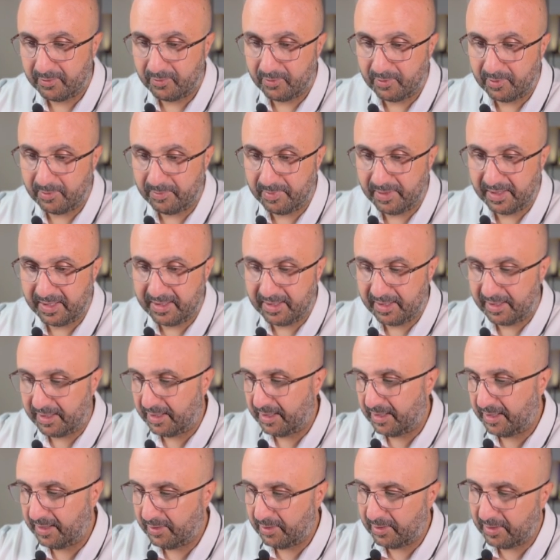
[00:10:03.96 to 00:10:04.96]
We paste it
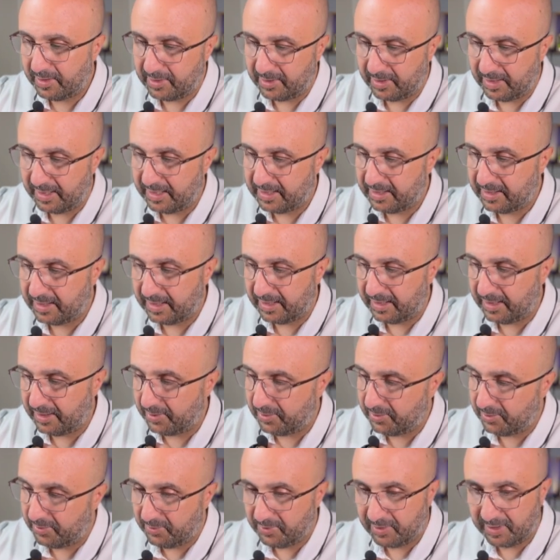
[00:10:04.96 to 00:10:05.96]
here. Actually, let's clear
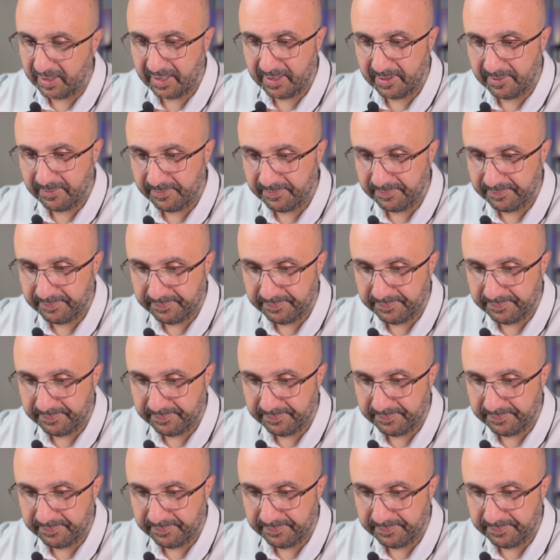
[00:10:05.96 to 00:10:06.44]
2 again.